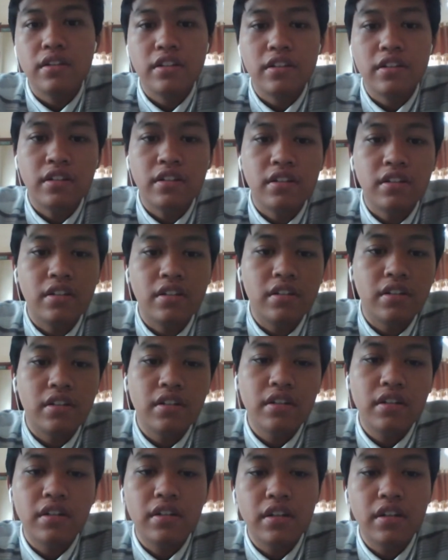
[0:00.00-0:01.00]

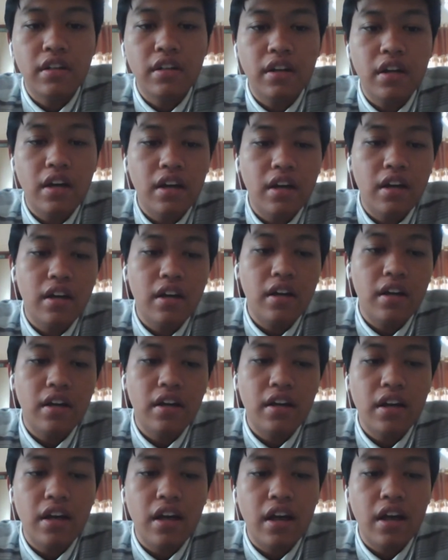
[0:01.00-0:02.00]
Uh,
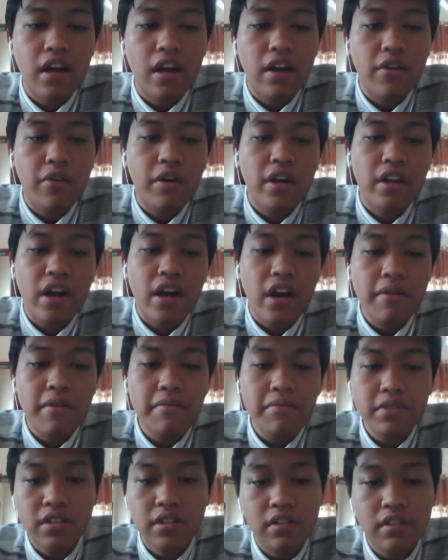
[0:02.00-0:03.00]
when I
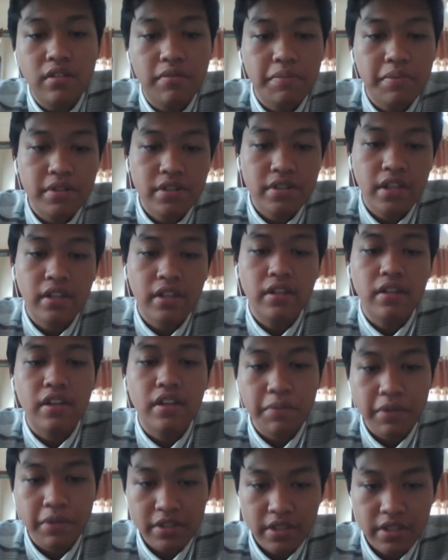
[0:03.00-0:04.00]
presented
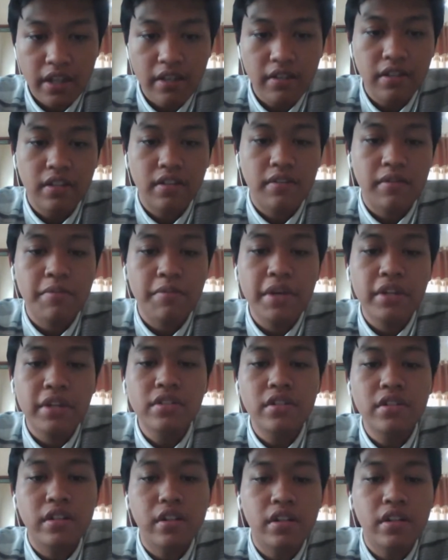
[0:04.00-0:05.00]
the
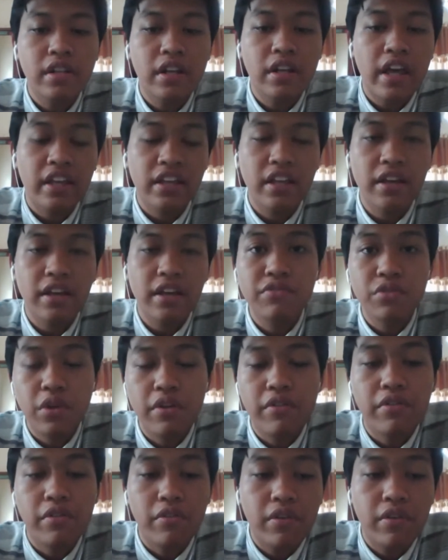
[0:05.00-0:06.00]
material that I gave to
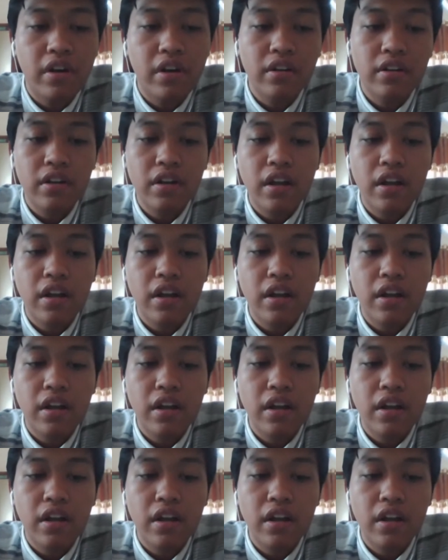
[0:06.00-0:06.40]
everyone,